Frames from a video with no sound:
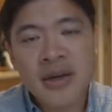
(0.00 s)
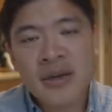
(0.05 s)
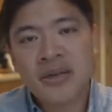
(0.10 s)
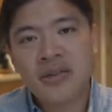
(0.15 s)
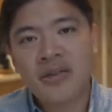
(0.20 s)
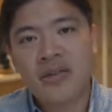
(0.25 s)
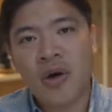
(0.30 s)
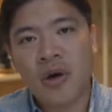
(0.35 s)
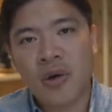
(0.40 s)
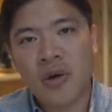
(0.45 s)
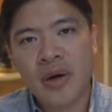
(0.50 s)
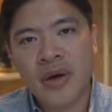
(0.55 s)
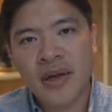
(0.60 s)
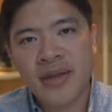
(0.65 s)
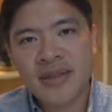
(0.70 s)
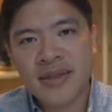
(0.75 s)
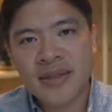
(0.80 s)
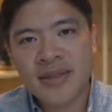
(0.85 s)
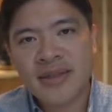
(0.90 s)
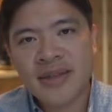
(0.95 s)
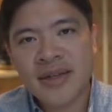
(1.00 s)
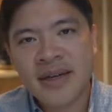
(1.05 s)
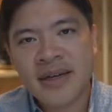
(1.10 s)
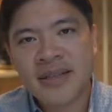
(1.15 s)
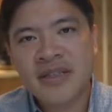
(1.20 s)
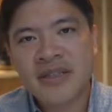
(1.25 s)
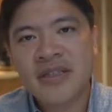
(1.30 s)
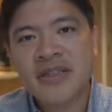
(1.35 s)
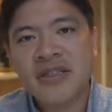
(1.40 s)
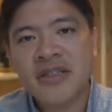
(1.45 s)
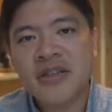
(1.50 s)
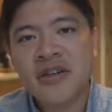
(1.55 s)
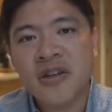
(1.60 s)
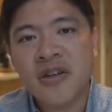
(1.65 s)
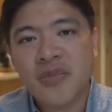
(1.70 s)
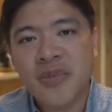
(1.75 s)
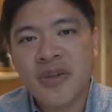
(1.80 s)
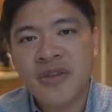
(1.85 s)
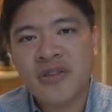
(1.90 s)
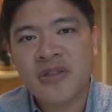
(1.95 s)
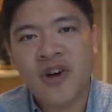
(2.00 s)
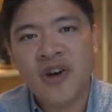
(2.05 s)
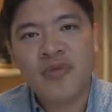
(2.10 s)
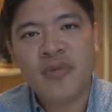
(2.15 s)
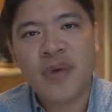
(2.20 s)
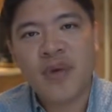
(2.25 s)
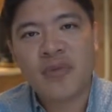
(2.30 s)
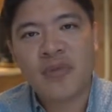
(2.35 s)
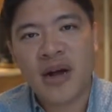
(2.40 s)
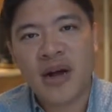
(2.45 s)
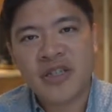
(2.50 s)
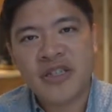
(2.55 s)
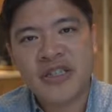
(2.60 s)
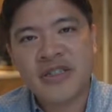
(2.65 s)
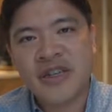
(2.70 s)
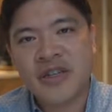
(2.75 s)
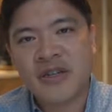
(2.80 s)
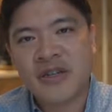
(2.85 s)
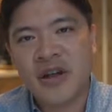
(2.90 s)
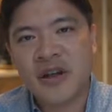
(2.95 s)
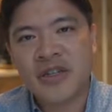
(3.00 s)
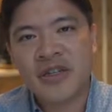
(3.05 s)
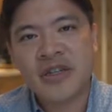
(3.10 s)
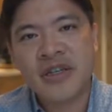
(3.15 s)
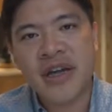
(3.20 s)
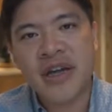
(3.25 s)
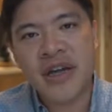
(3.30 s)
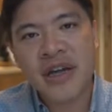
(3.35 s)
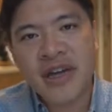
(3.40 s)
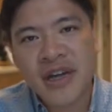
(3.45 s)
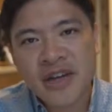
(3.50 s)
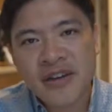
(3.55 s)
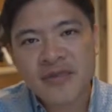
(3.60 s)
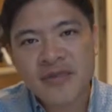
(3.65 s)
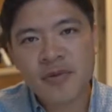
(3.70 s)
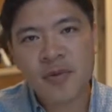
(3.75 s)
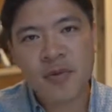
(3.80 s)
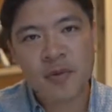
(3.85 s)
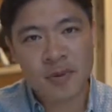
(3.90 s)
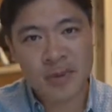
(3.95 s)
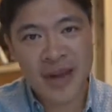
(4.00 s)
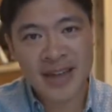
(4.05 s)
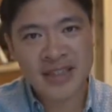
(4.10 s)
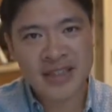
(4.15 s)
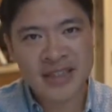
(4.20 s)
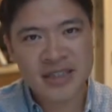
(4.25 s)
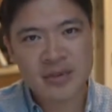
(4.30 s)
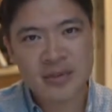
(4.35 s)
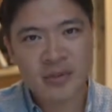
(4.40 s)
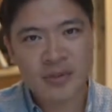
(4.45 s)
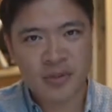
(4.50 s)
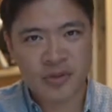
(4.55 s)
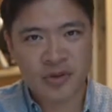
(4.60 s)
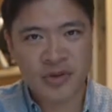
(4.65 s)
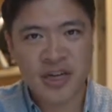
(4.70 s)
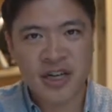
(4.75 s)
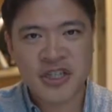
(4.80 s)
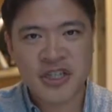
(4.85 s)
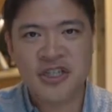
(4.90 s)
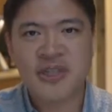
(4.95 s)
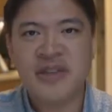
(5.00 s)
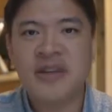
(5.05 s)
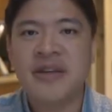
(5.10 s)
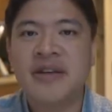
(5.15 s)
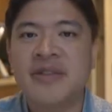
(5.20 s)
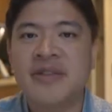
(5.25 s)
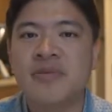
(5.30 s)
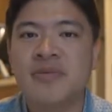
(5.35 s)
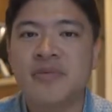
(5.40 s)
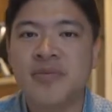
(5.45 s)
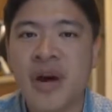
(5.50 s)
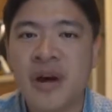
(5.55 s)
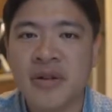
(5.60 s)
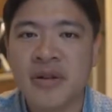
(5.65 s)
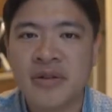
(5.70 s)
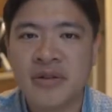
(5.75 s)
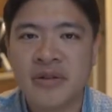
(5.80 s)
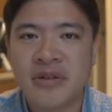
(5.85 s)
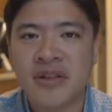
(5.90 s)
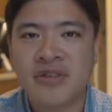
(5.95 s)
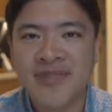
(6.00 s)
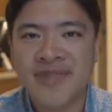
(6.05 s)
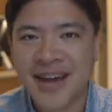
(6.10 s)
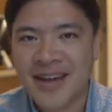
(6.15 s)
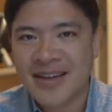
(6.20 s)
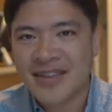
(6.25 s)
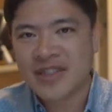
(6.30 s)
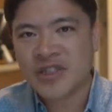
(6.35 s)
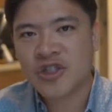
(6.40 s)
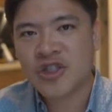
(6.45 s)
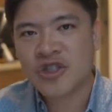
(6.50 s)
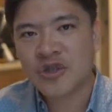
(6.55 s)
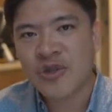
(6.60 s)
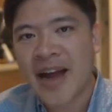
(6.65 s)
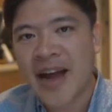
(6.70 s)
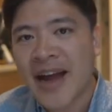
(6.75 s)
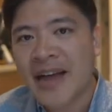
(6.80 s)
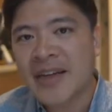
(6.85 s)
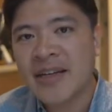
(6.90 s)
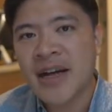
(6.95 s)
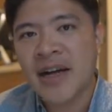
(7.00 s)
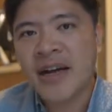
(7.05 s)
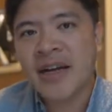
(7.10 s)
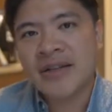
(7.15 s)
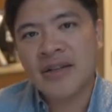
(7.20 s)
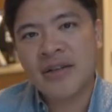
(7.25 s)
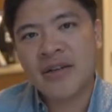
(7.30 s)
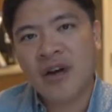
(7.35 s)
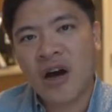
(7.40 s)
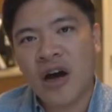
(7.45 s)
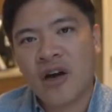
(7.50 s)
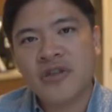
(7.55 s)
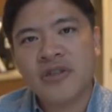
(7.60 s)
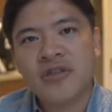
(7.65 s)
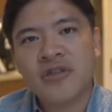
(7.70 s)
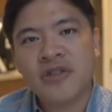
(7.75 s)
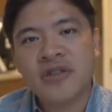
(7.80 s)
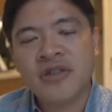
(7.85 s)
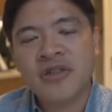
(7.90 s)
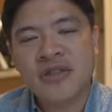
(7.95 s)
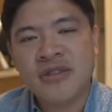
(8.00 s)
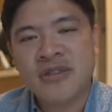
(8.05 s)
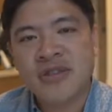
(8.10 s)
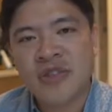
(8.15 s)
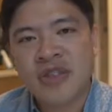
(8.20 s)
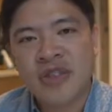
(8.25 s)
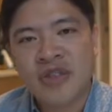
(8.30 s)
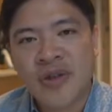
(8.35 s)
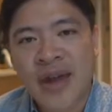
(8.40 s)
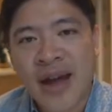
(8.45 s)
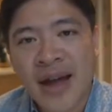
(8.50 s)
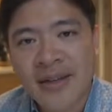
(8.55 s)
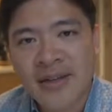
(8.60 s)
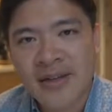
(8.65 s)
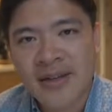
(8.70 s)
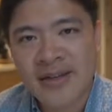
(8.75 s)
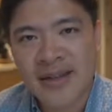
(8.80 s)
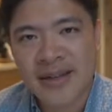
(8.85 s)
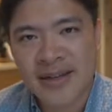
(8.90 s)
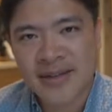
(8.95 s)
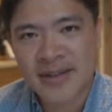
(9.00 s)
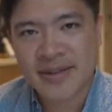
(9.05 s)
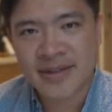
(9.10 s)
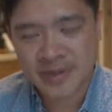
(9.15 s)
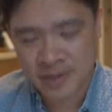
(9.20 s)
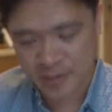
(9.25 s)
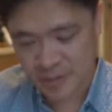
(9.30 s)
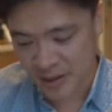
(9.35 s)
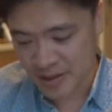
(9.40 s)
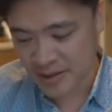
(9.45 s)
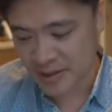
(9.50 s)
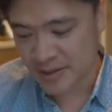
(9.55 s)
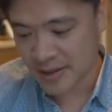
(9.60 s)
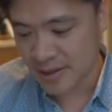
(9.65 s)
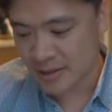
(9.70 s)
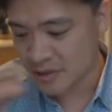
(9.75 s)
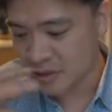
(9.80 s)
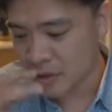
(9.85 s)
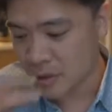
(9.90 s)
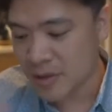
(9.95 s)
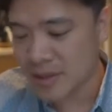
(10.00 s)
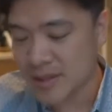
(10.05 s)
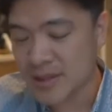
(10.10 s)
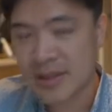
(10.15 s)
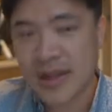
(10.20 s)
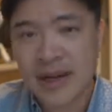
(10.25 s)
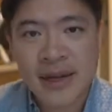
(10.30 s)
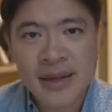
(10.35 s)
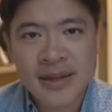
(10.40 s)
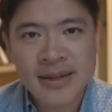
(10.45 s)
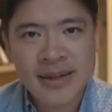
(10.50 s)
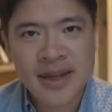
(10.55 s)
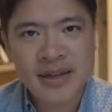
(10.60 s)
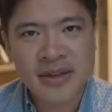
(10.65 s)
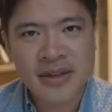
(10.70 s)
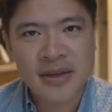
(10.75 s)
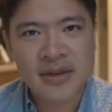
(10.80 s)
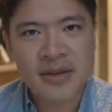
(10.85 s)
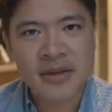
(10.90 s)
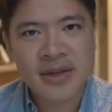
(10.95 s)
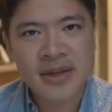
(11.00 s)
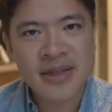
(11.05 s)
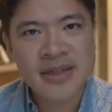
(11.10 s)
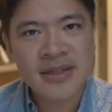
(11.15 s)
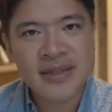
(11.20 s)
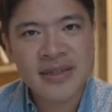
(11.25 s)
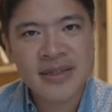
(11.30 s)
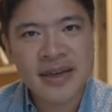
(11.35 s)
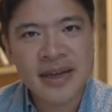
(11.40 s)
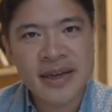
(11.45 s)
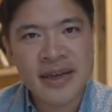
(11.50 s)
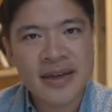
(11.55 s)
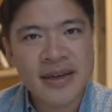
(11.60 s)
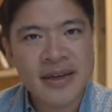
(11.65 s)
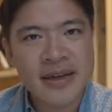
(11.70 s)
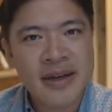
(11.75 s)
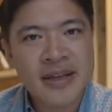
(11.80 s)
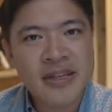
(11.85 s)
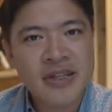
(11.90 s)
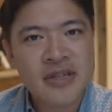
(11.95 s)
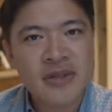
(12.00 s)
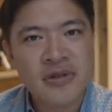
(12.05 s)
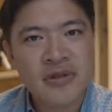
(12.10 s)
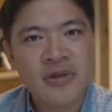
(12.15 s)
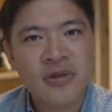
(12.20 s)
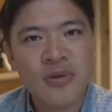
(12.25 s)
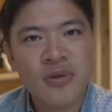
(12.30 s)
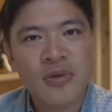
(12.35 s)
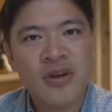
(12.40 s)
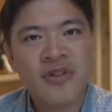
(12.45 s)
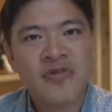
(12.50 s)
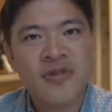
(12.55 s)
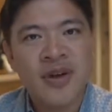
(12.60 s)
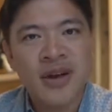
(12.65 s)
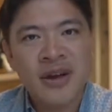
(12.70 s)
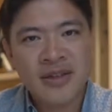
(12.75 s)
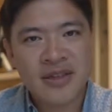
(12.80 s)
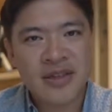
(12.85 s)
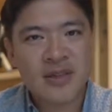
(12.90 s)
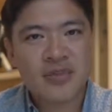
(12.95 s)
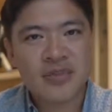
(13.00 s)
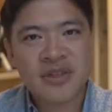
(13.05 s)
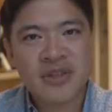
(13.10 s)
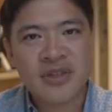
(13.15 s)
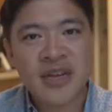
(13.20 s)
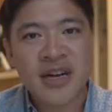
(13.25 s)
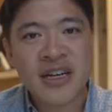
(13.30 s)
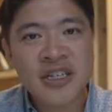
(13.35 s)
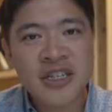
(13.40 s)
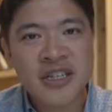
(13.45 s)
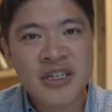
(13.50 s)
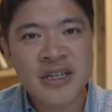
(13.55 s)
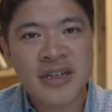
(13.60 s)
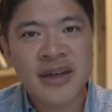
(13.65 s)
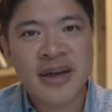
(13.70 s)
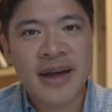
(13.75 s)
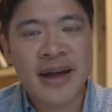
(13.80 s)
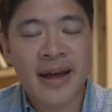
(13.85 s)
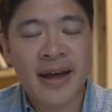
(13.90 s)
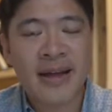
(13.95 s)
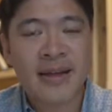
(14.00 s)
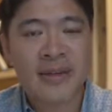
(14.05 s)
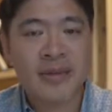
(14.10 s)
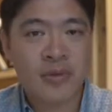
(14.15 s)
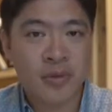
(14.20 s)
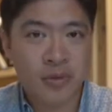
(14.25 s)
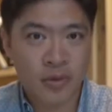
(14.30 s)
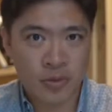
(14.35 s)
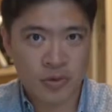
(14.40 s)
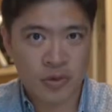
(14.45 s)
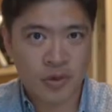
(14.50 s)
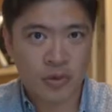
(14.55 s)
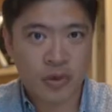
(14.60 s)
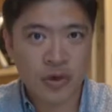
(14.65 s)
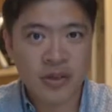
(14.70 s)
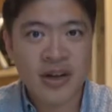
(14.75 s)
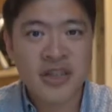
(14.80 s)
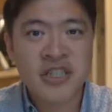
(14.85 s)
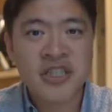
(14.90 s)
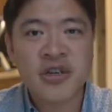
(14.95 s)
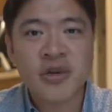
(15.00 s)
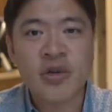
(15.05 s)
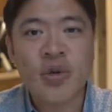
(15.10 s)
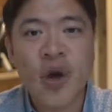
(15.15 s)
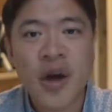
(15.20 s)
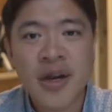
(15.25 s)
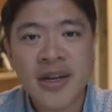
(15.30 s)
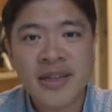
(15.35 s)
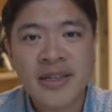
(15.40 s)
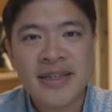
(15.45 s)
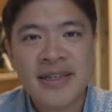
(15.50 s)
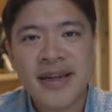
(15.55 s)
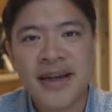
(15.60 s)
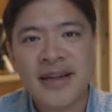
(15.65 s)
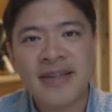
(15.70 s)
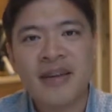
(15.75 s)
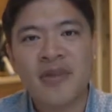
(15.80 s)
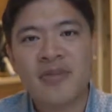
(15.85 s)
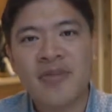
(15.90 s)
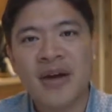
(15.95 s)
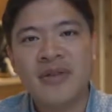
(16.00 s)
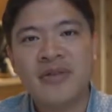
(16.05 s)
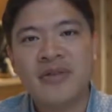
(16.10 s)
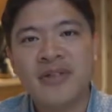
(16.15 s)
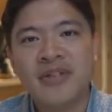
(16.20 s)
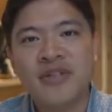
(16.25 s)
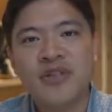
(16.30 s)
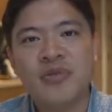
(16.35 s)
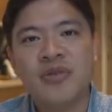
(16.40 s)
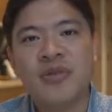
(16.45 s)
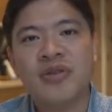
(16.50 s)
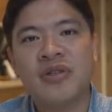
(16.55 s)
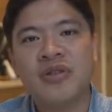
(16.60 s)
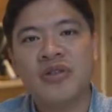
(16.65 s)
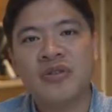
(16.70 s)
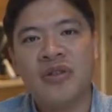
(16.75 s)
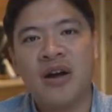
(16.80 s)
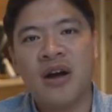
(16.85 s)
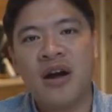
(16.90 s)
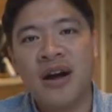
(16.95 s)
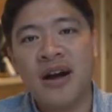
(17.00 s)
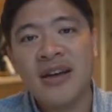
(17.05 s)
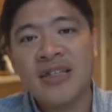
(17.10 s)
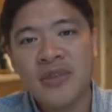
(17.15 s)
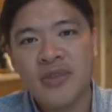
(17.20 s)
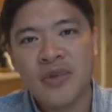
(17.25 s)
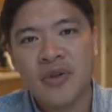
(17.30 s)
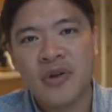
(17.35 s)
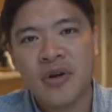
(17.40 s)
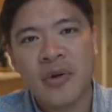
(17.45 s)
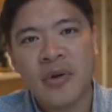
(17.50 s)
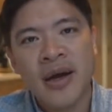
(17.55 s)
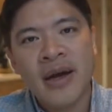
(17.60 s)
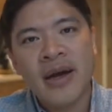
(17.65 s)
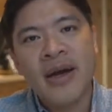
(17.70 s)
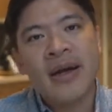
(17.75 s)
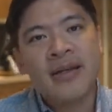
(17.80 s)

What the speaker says: So in this case, this could be solved by blockchain technology if vaccine production is monitored. If that is tracked, then auditors could track this and basically notice that there is a issue with the production and the production quantity and the amount distributed to the hospital.